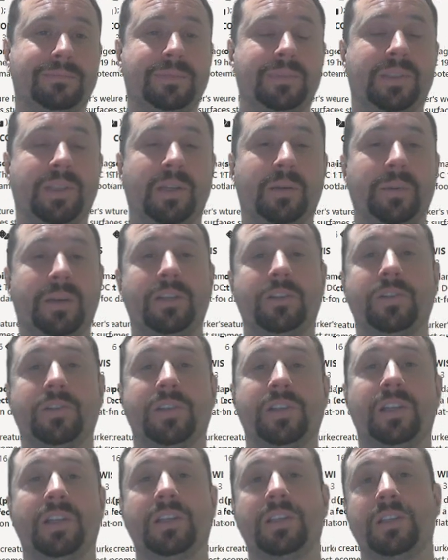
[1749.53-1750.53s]
Going to be
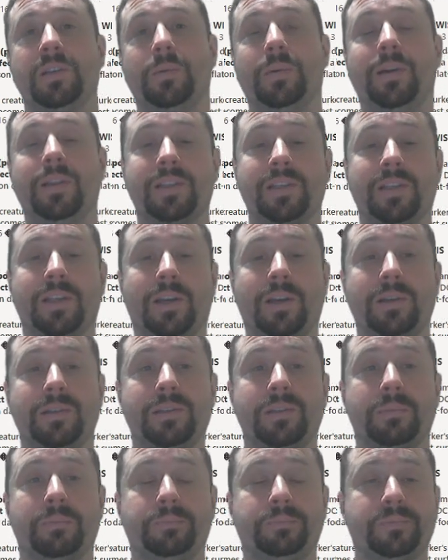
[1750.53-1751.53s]
interesting to see where this
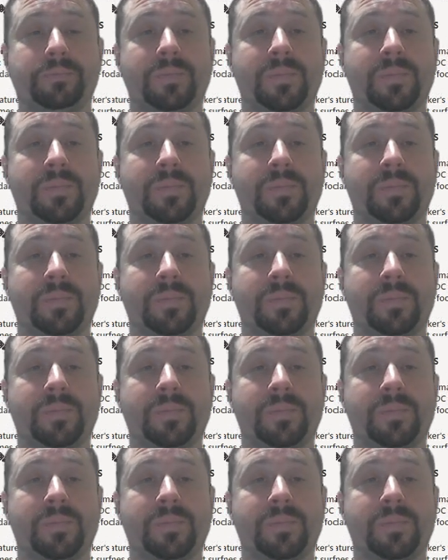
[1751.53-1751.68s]
goes.